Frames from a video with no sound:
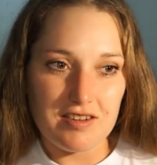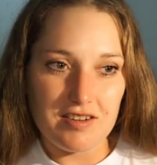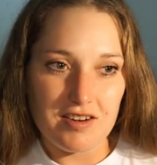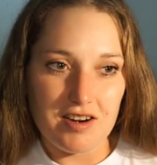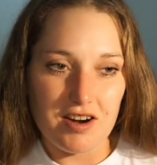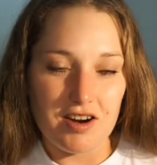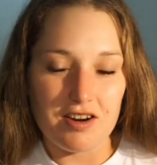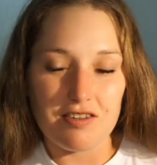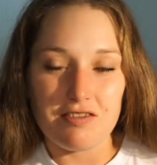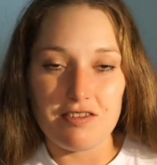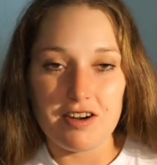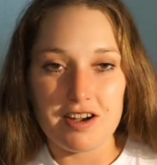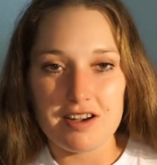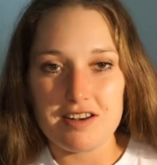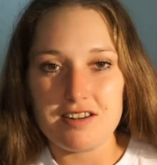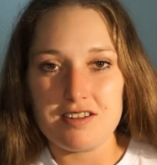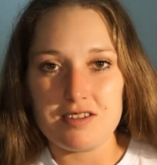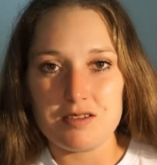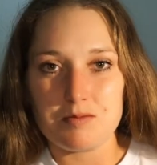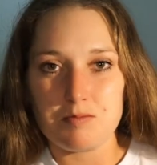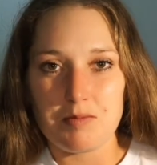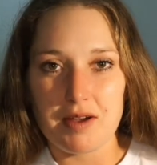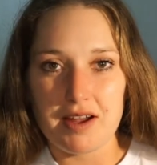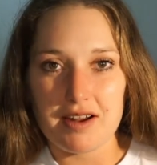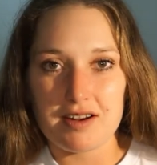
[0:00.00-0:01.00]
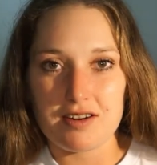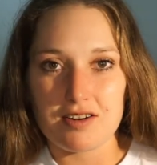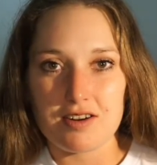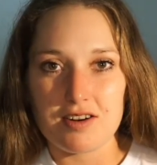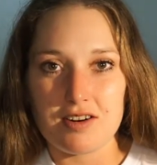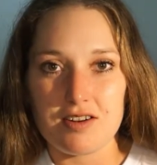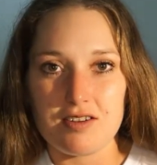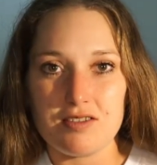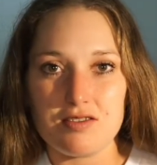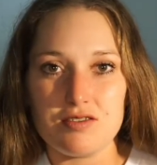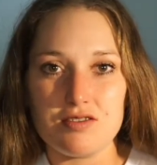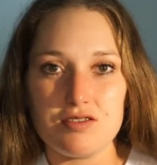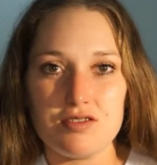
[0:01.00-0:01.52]
horrendous
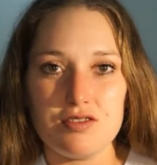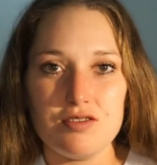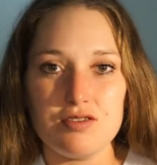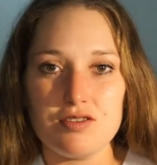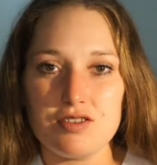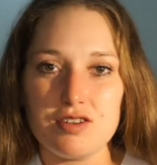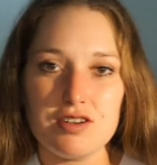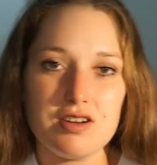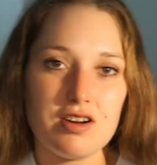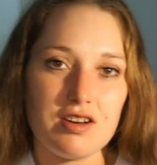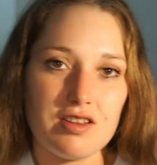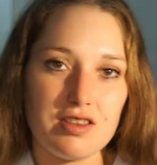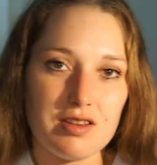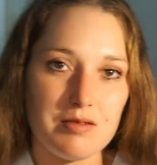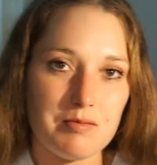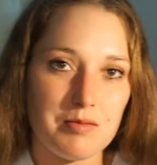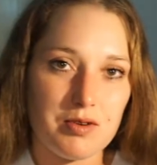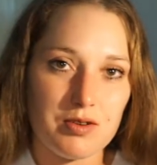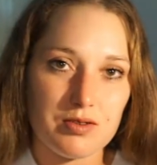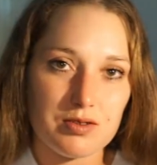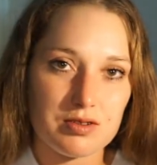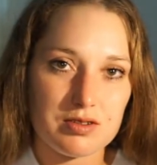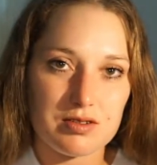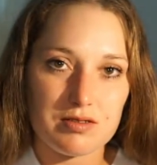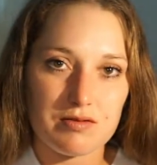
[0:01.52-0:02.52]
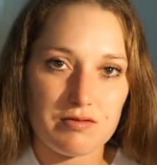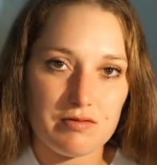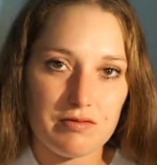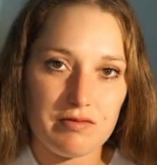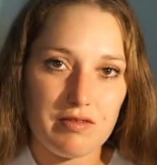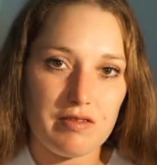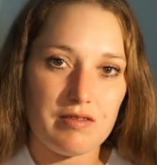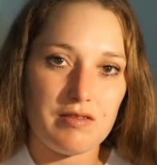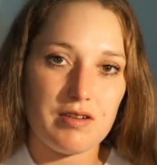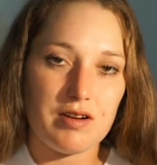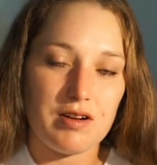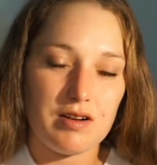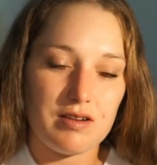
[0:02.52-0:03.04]
backgrounds usually are the most
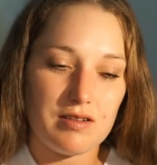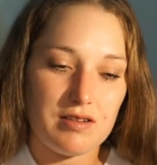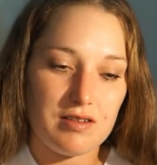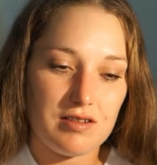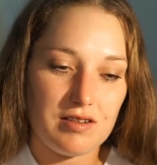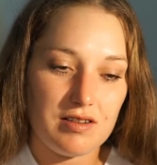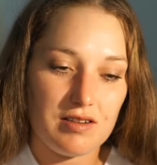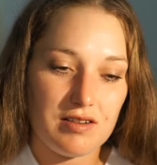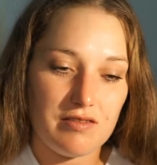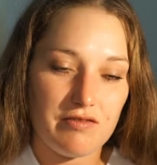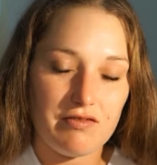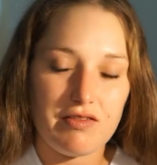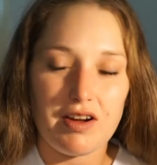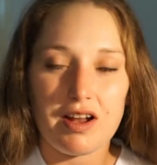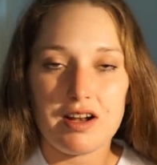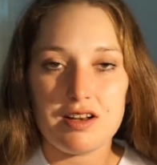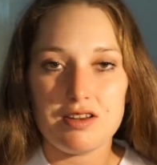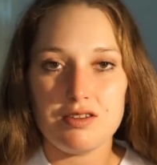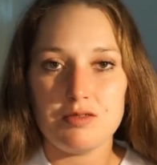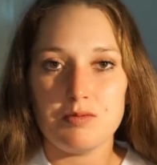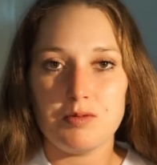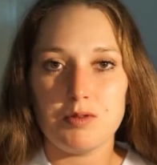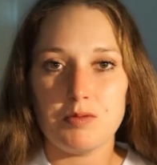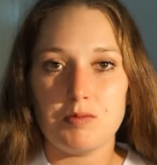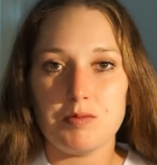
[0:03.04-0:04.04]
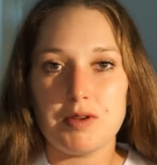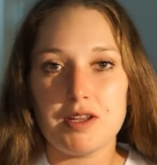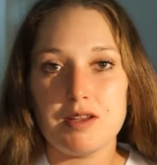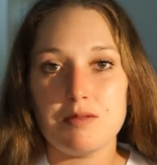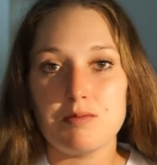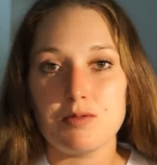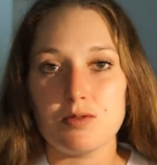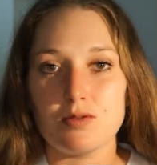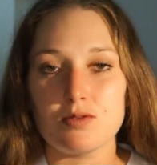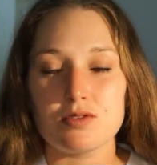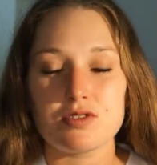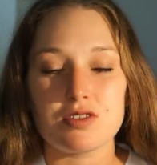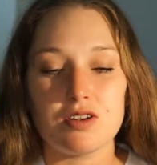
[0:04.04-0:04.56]
valuable
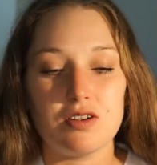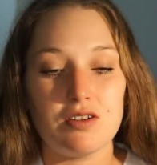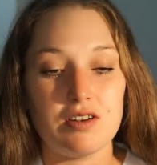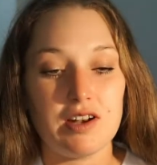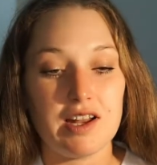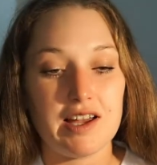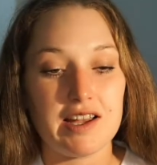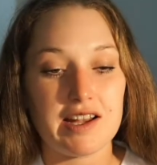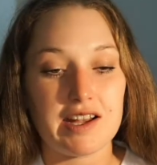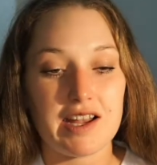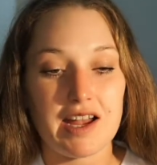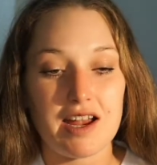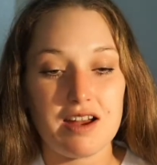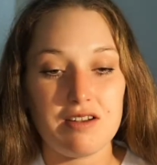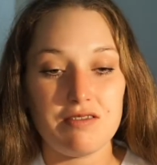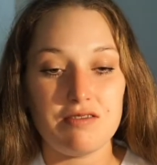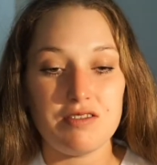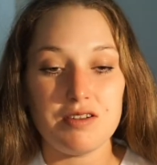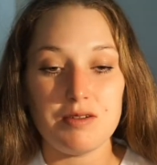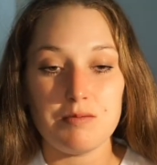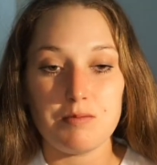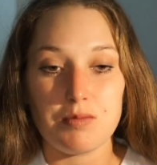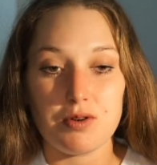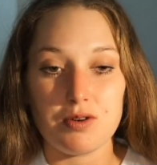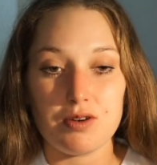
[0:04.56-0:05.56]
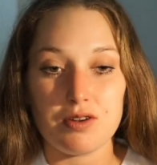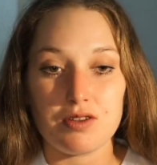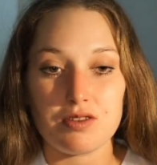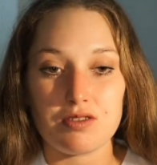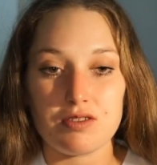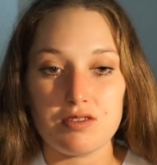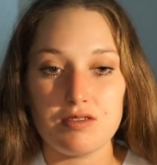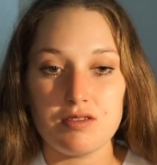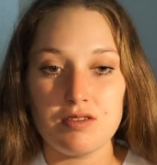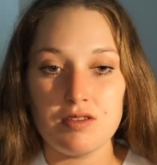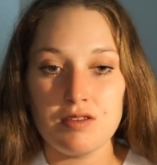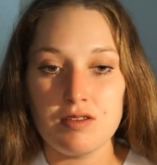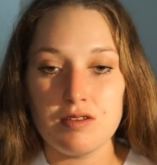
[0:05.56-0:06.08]
people. So like every
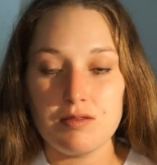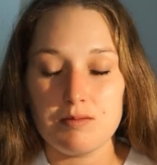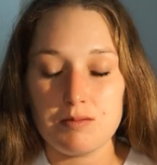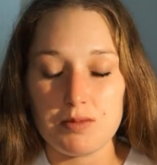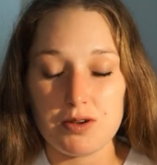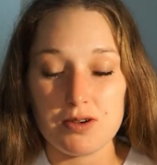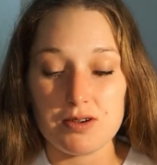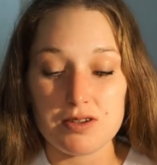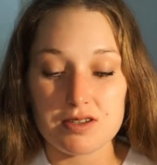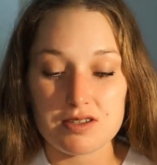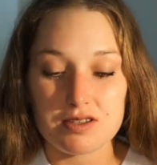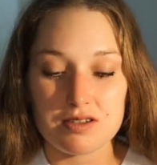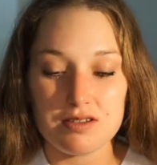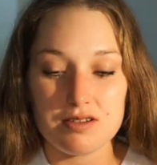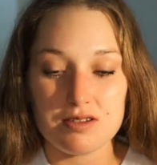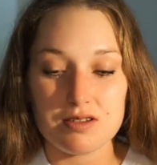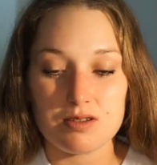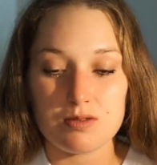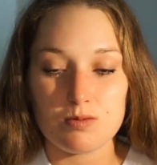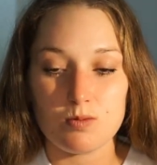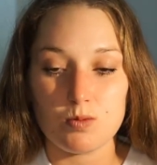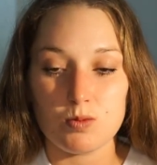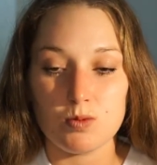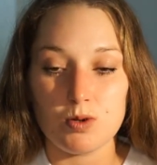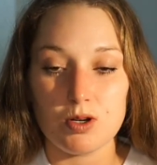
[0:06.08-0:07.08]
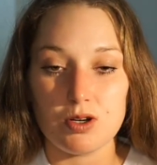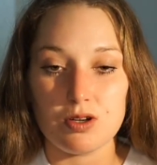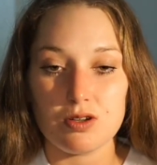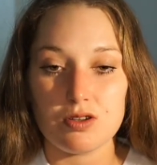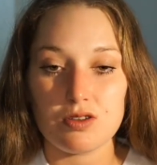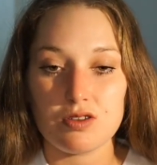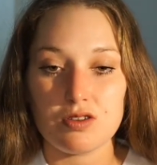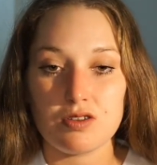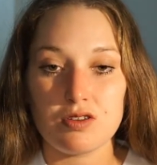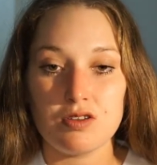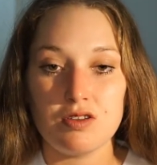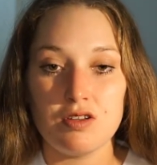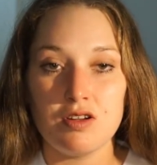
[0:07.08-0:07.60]
person is
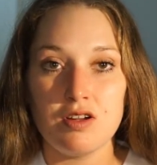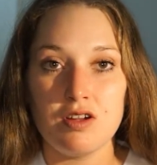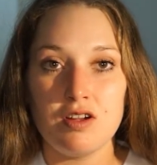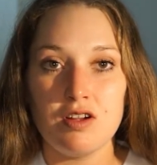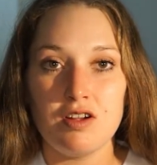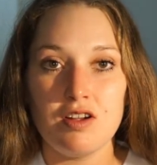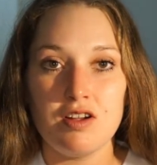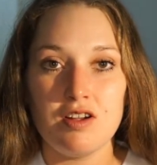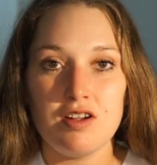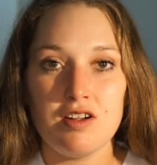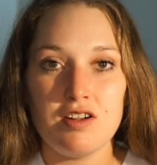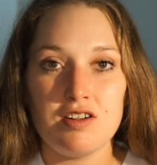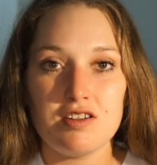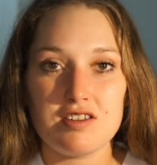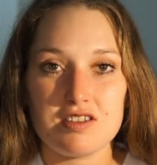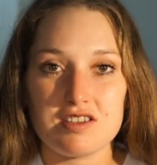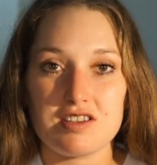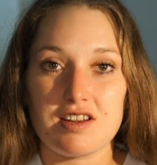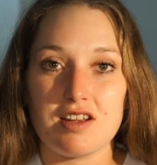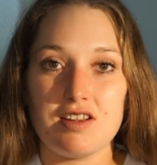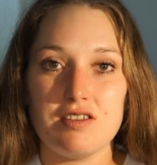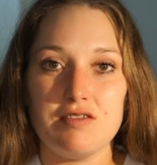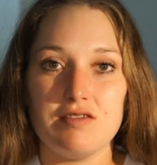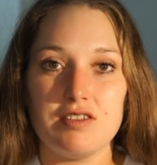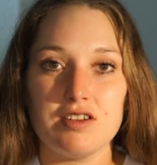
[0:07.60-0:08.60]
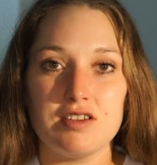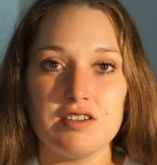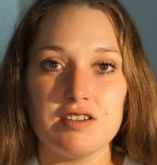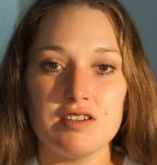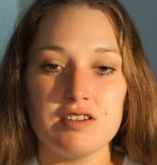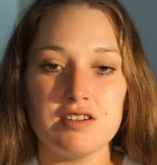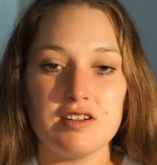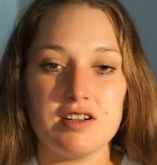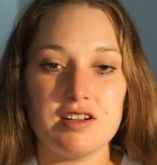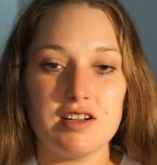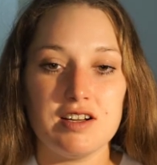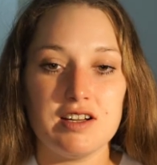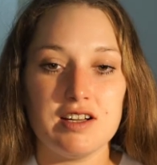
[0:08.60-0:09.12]
worth saving.
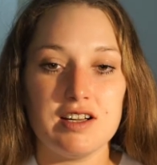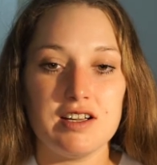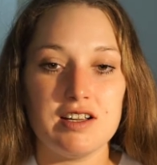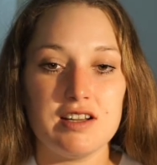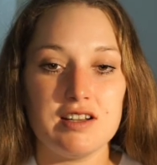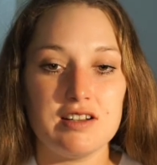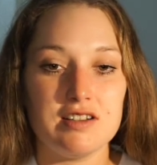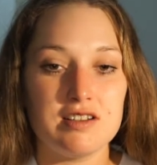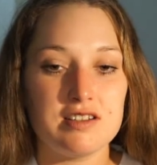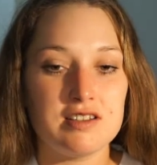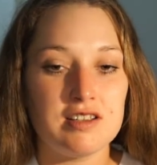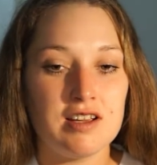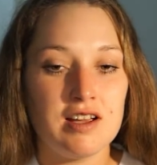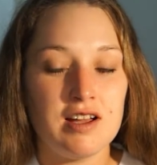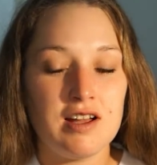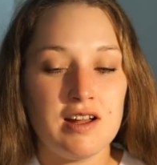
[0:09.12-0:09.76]
And